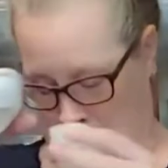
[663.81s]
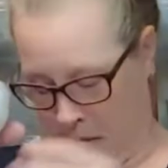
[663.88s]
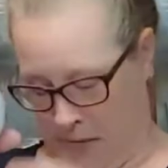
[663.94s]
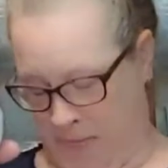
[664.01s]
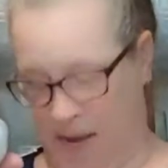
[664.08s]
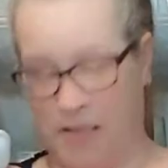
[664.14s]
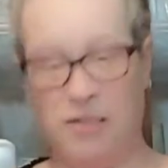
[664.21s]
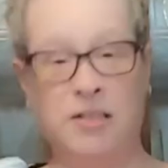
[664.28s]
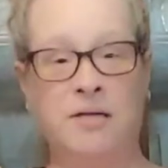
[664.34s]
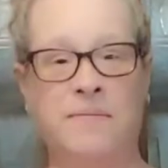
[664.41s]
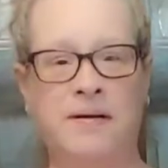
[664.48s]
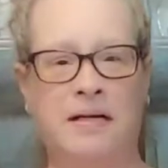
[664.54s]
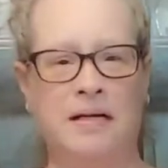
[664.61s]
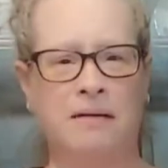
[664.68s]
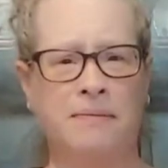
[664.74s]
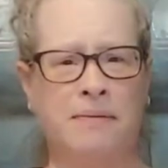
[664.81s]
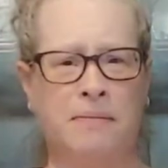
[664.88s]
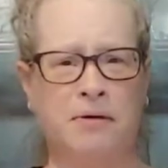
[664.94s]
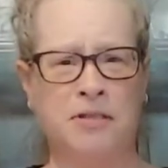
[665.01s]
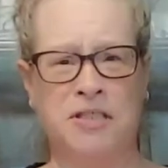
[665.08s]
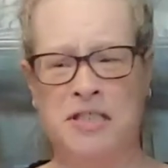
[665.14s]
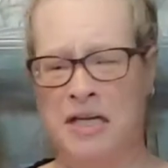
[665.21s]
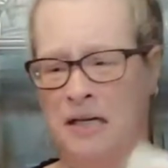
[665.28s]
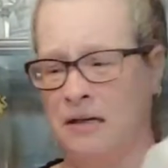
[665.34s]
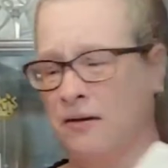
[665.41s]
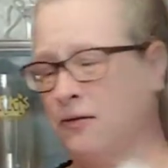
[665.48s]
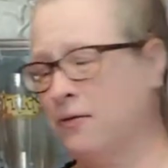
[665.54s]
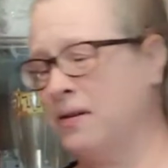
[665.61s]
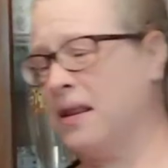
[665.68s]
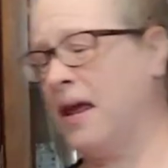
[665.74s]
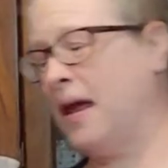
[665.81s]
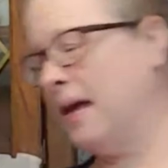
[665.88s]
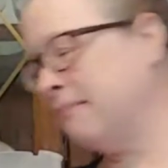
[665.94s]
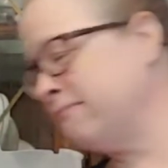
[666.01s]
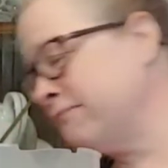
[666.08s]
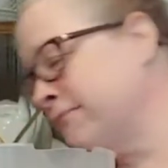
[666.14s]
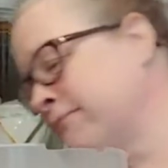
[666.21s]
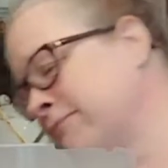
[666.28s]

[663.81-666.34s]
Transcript: Maybe I should have been a little bit more gentler with that.